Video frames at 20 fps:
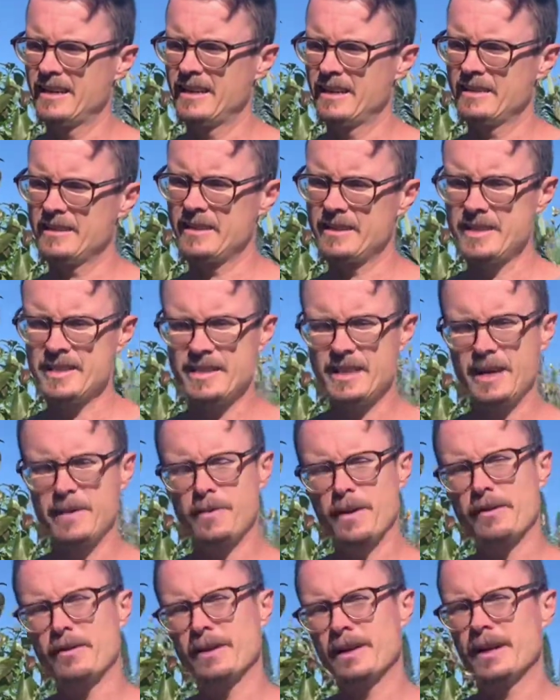to just keep
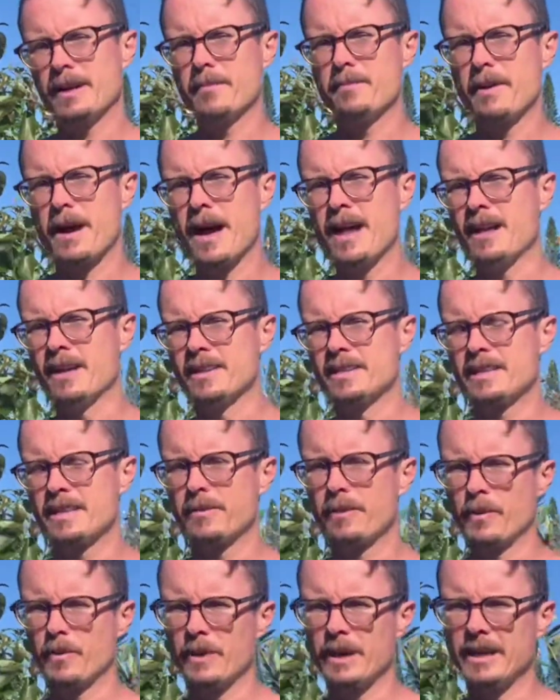everything in balance, keep
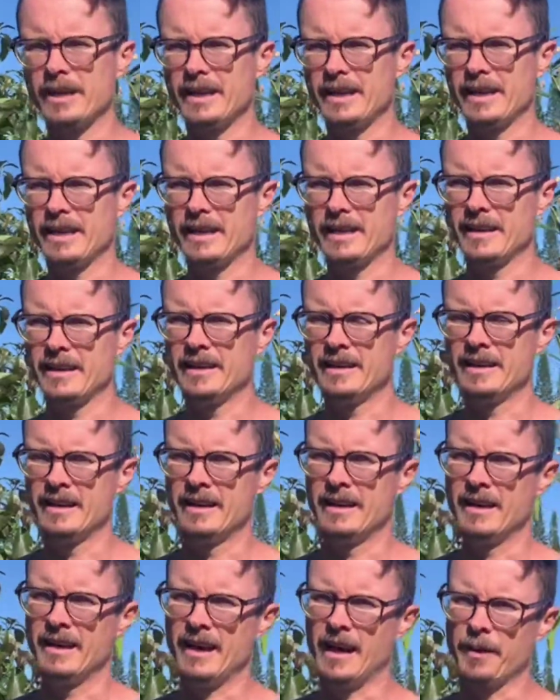it regulated.
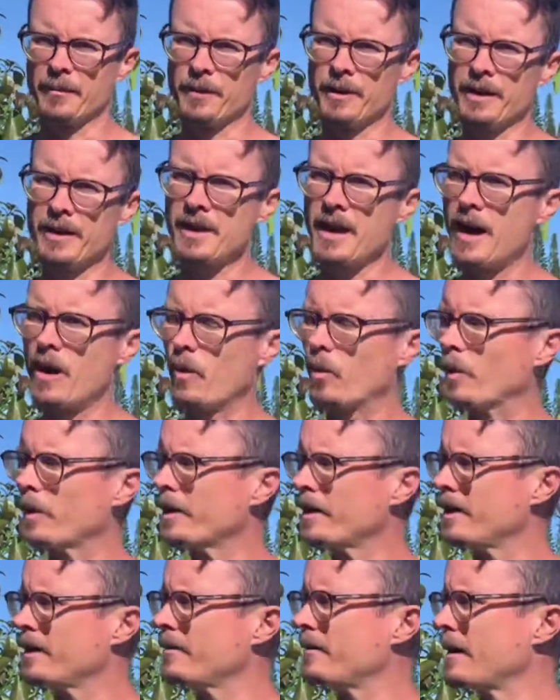I'm really not
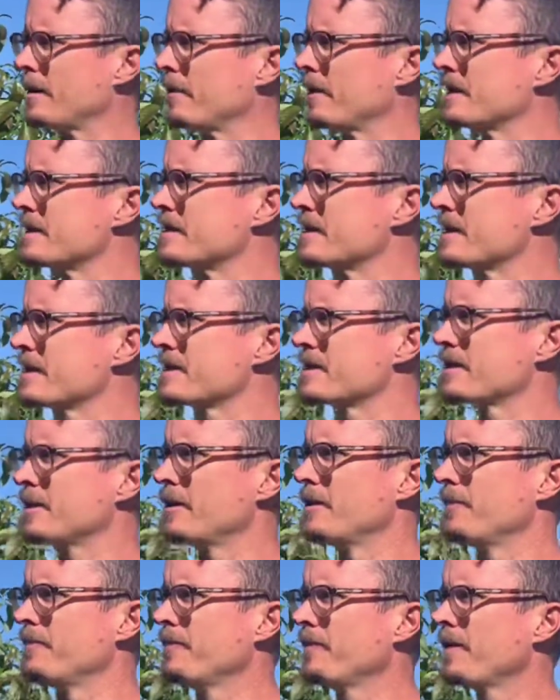worried about my
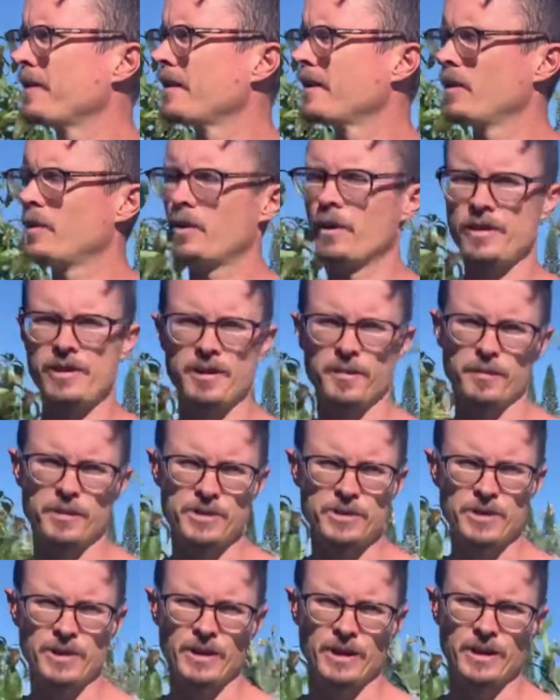system once it
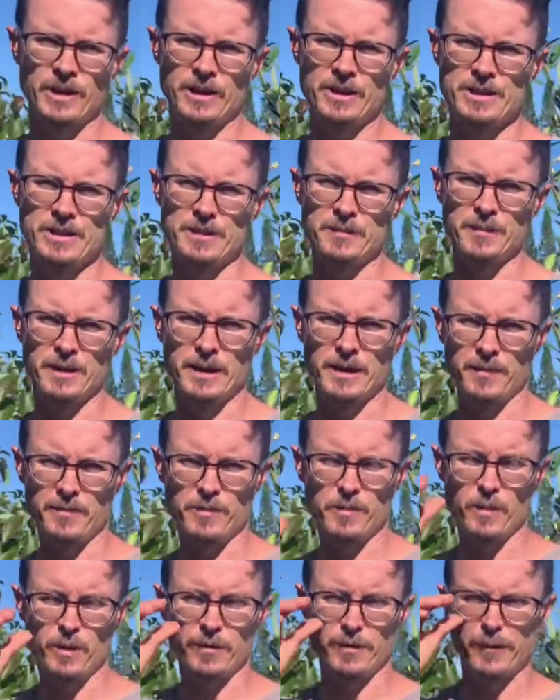matures and becomes
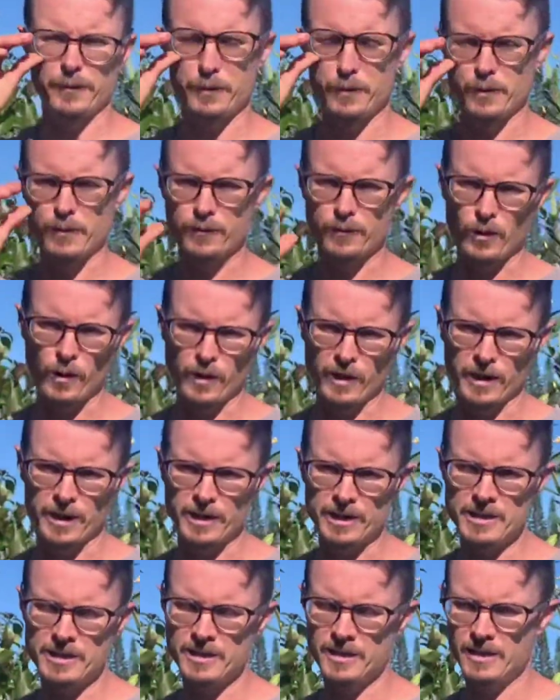more of a food
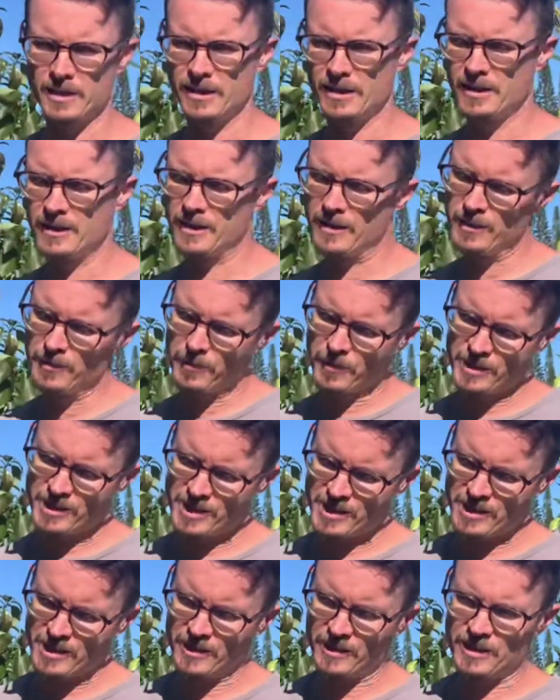forest. But it's
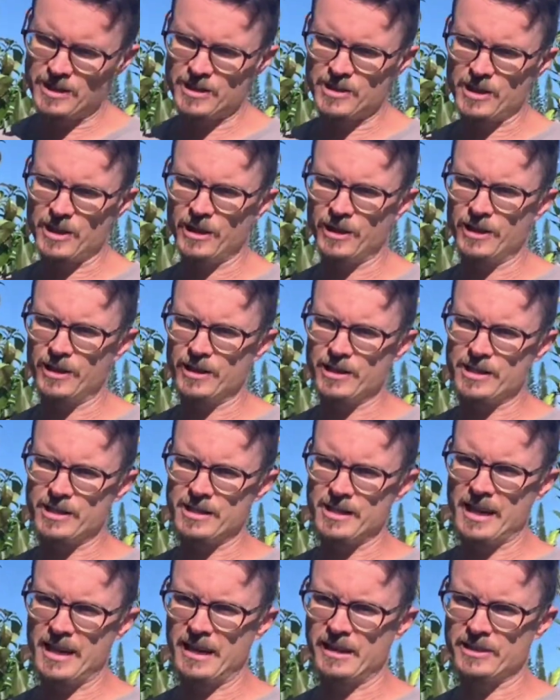just in these younger
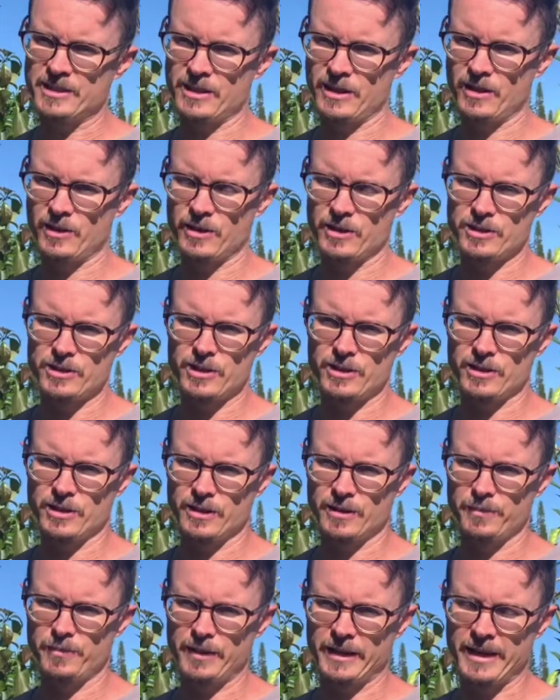states, you know,
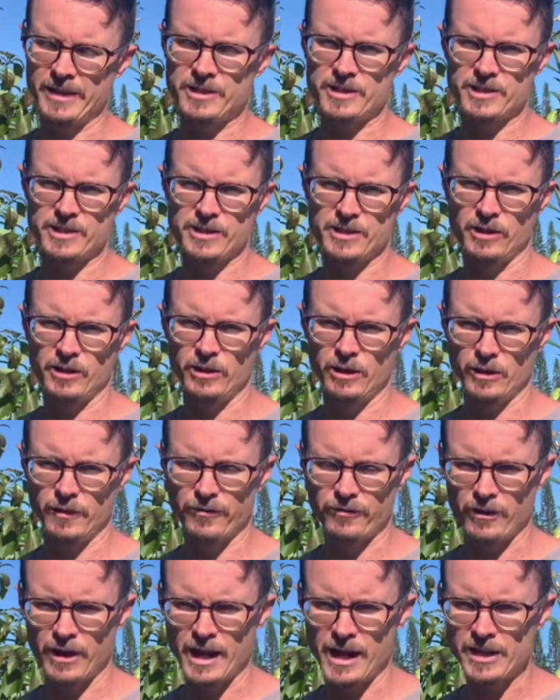the plants are still a little
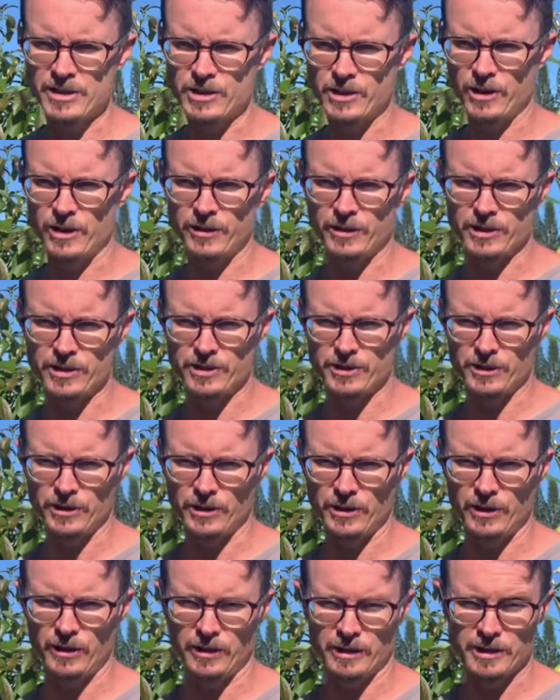fragile, they're still a
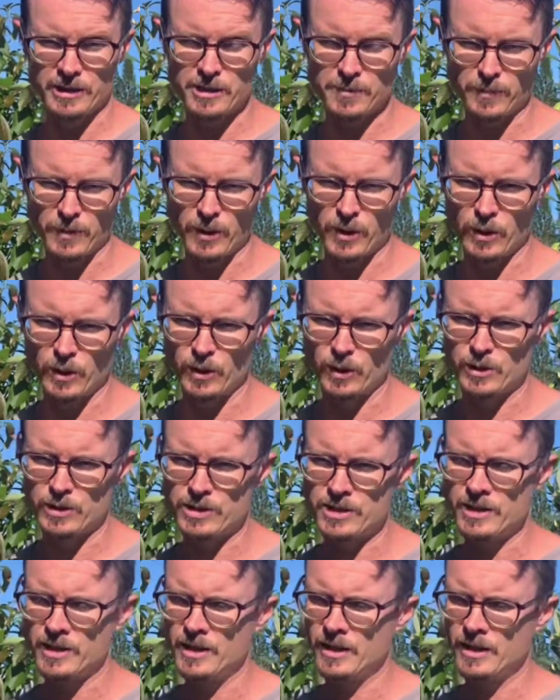little exposed.